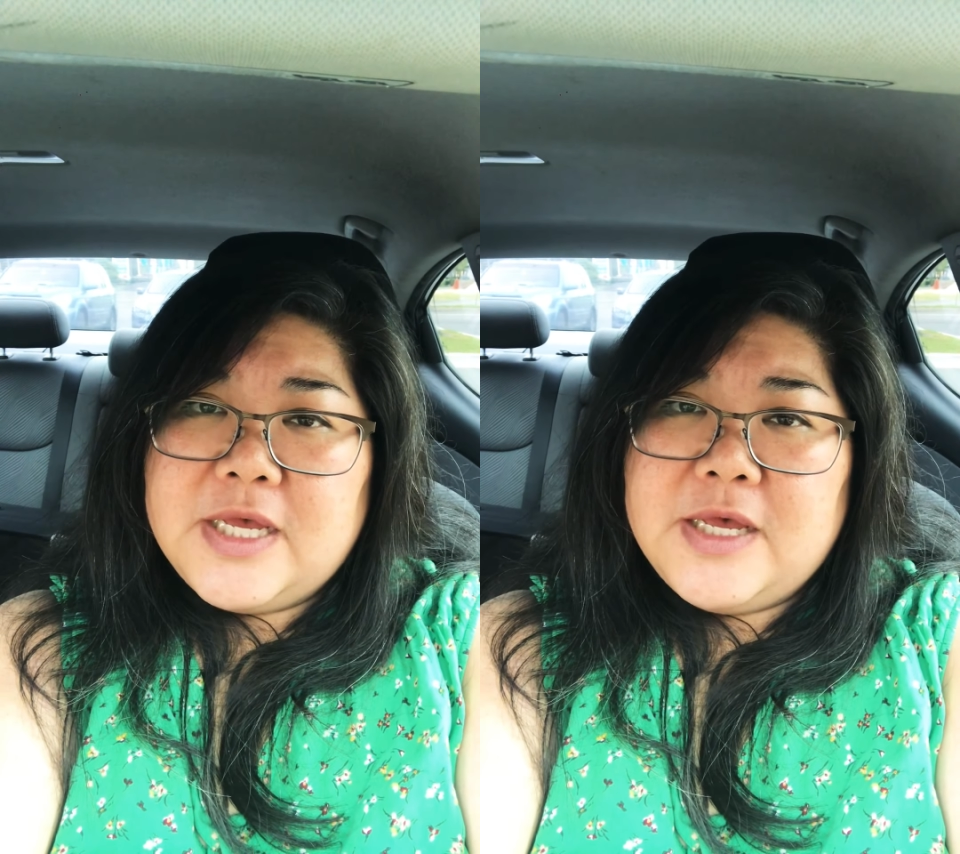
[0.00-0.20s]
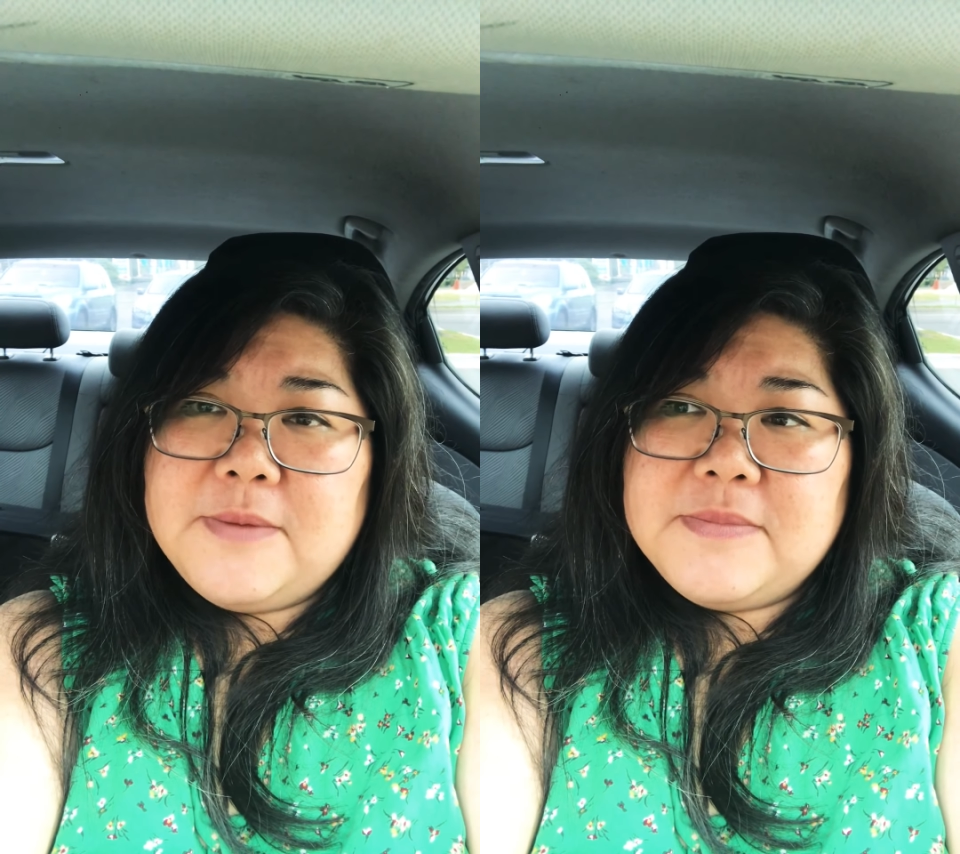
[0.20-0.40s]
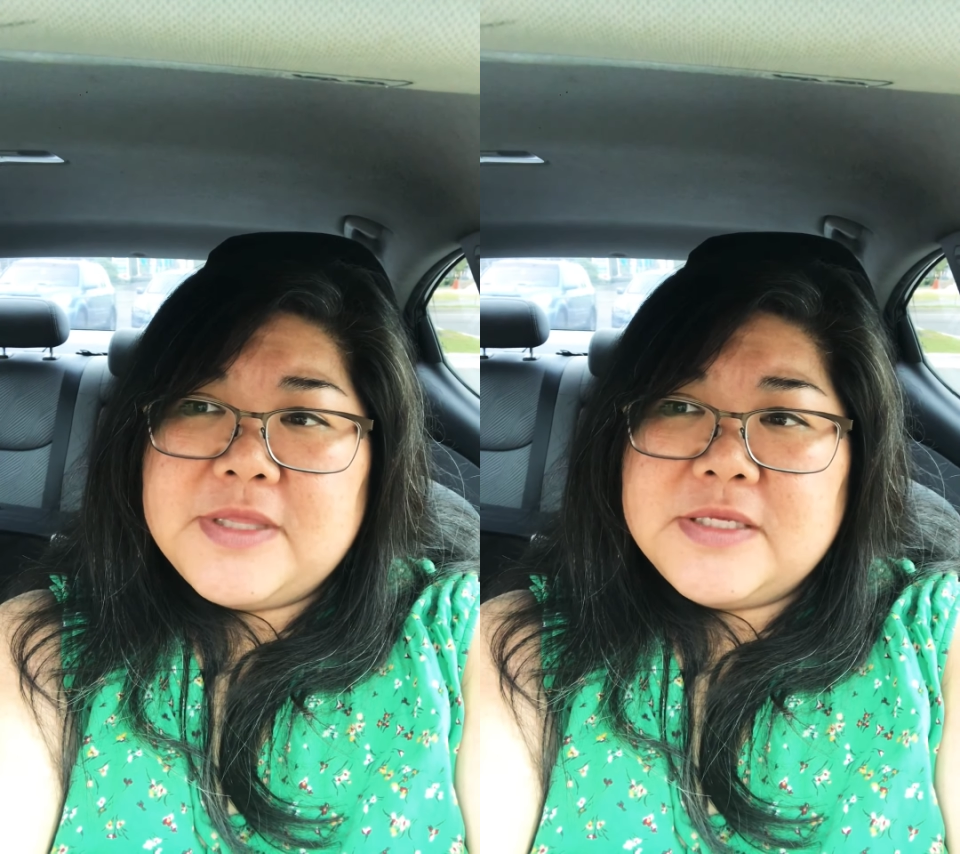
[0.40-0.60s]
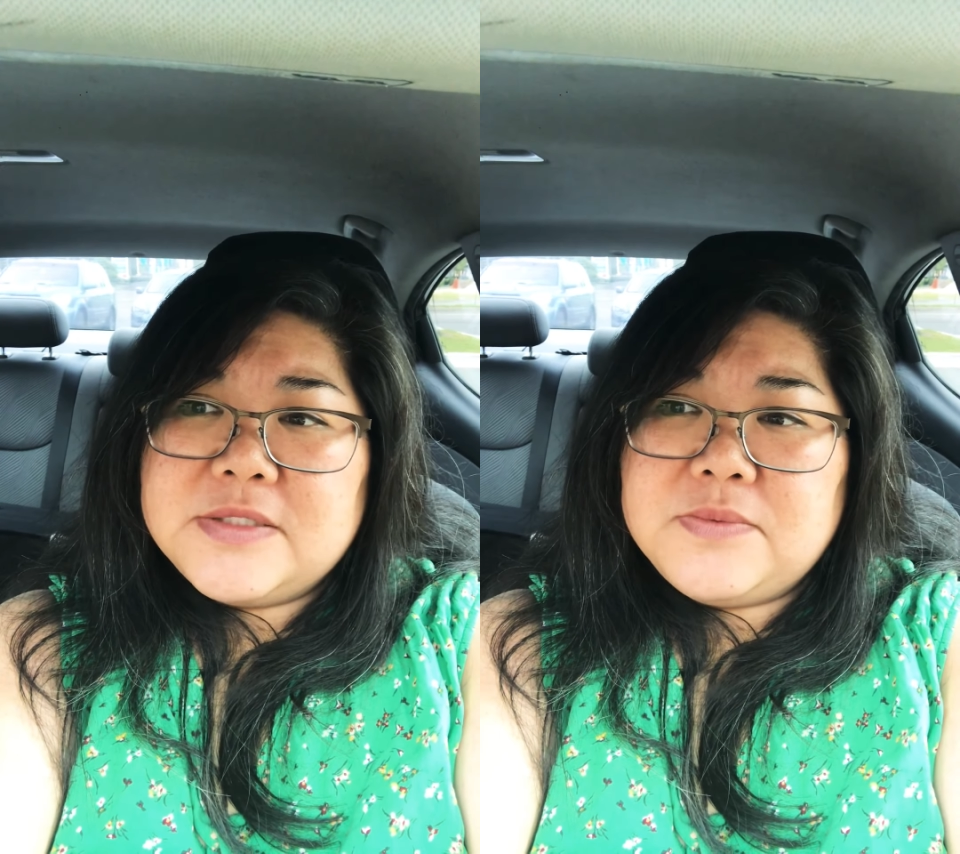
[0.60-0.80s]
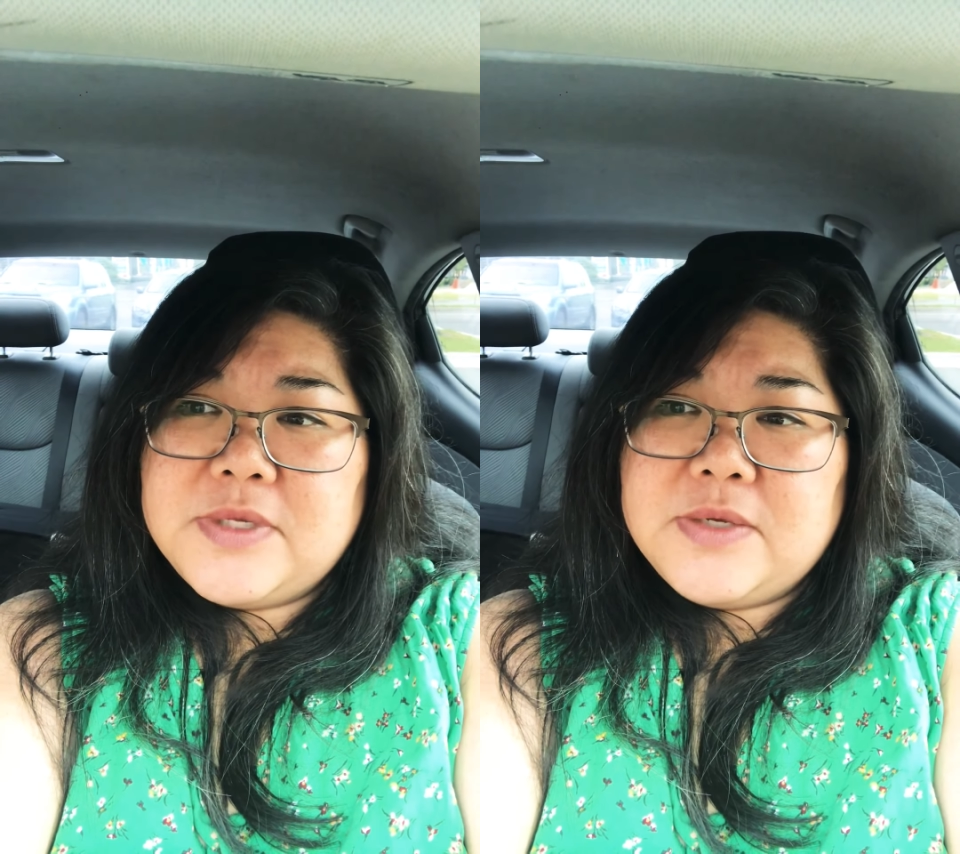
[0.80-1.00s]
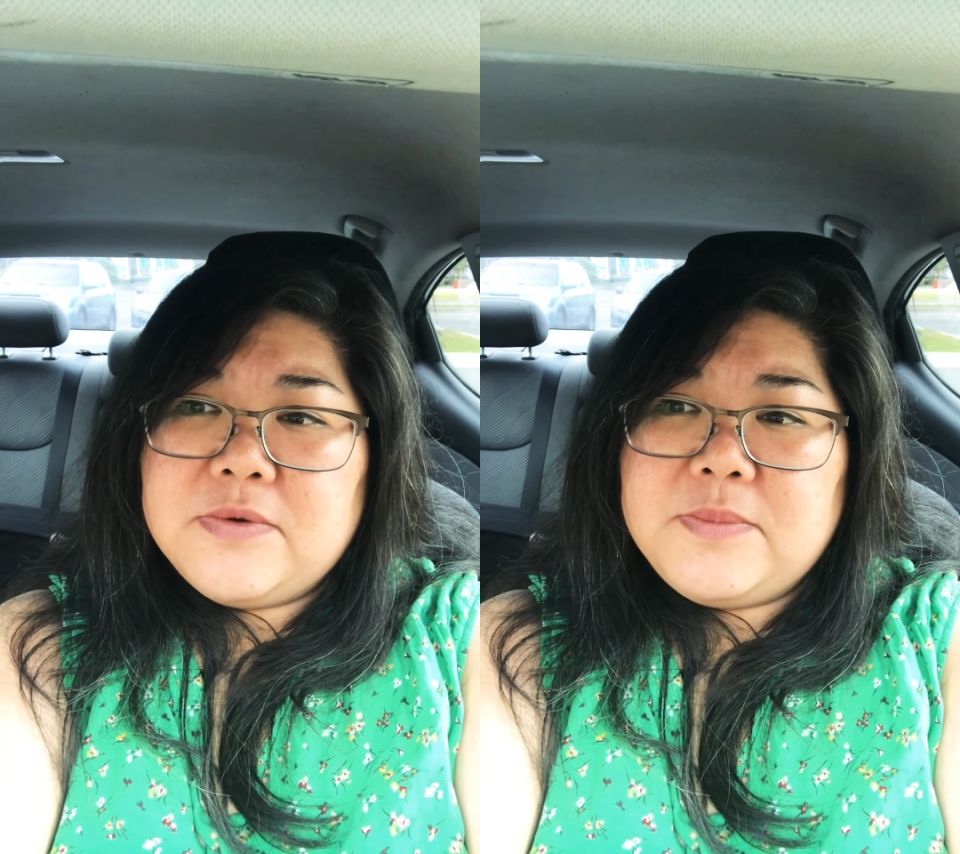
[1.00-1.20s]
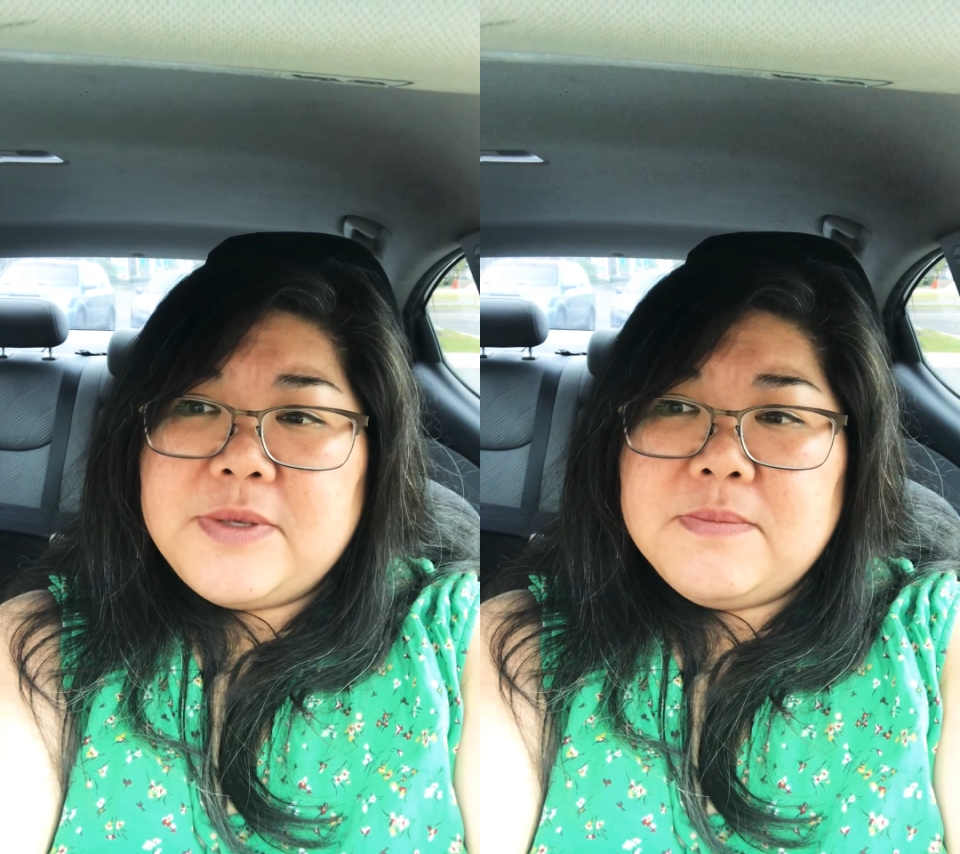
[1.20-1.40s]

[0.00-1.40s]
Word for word: Um, this week will be